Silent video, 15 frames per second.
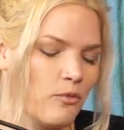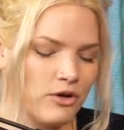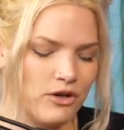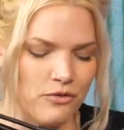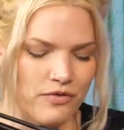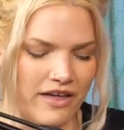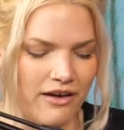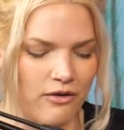do you
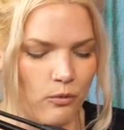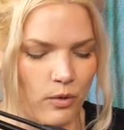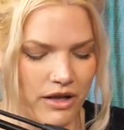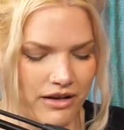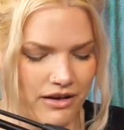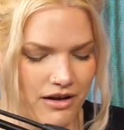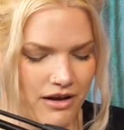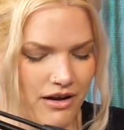think?
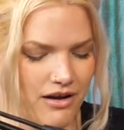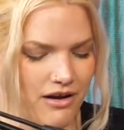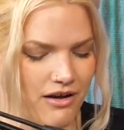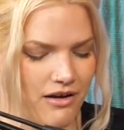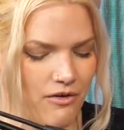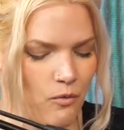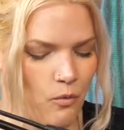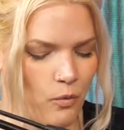
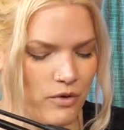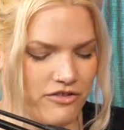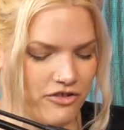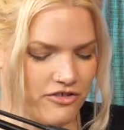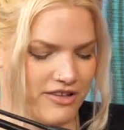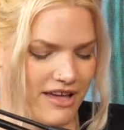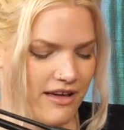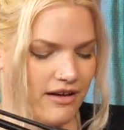What's your
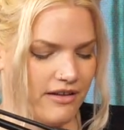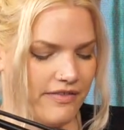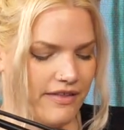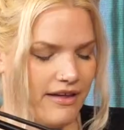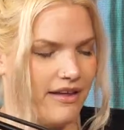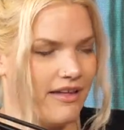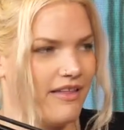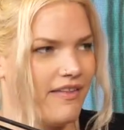take on
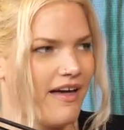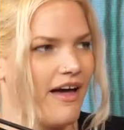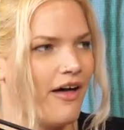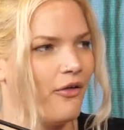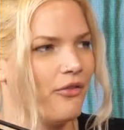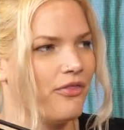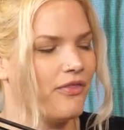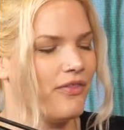the health